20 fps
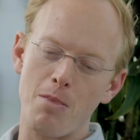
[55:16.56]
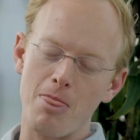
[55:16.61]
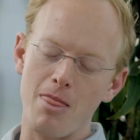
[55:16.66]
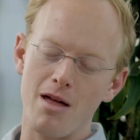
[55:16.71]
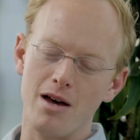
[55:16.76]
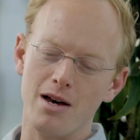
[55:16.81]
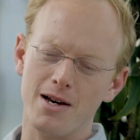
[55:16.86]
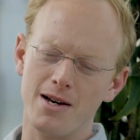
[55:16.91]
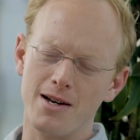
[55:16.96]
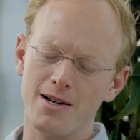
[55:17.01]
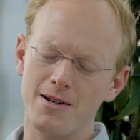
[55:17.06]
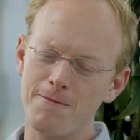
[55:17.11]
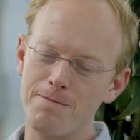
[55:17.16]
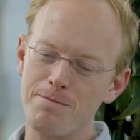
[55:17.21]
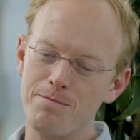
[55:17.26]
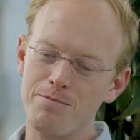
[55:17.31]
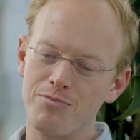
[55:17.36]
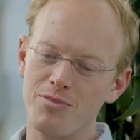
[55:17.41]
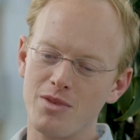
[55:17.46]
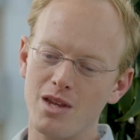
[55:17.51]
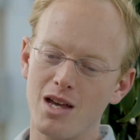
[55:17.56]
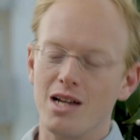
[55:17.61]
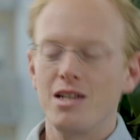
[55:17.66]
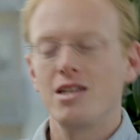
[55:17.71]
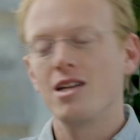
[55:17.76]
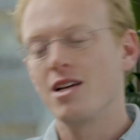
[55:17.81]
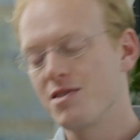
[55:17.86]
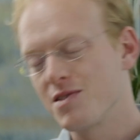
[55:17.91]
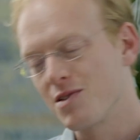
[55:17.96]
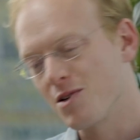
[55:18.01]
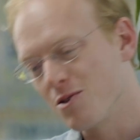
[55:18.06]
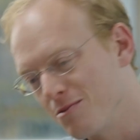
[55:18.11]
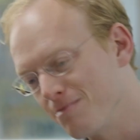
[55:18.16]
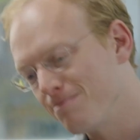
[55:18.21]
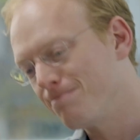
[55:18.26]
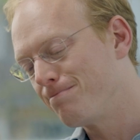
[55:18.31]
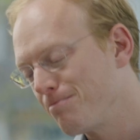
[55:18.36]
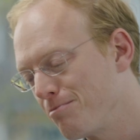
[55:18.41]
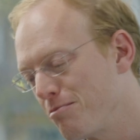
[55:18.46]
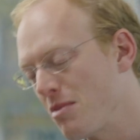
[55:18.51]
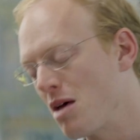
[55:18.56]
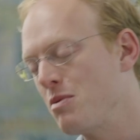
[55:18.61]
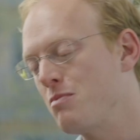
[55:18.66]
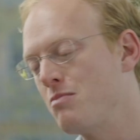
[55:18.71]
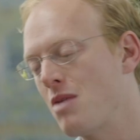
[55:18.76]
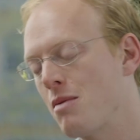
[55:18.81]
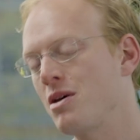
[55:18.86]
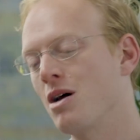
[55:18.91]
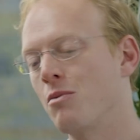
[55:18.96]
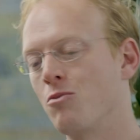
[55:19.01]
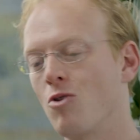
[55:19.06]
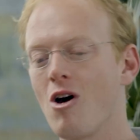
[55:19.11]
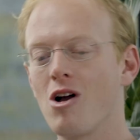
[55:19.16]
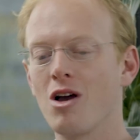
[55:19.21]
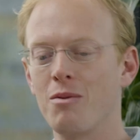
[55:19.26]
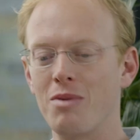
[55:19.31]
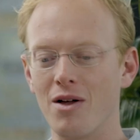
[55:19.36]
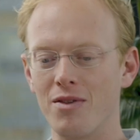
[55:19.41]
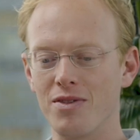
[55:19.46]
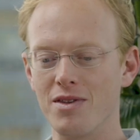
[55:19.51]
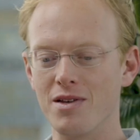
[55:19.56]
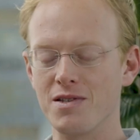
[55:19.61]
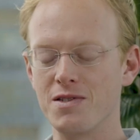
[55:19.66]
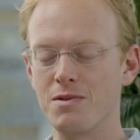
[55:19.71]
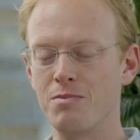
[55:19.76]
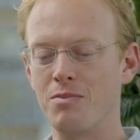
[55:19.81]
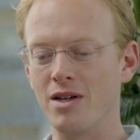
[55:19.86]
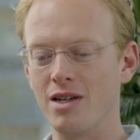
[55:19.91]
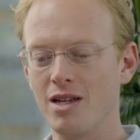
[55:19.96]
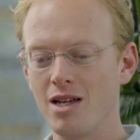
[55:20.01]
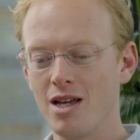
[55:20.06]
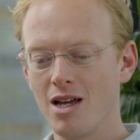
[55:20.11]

And so maybe I'm wrong about this, but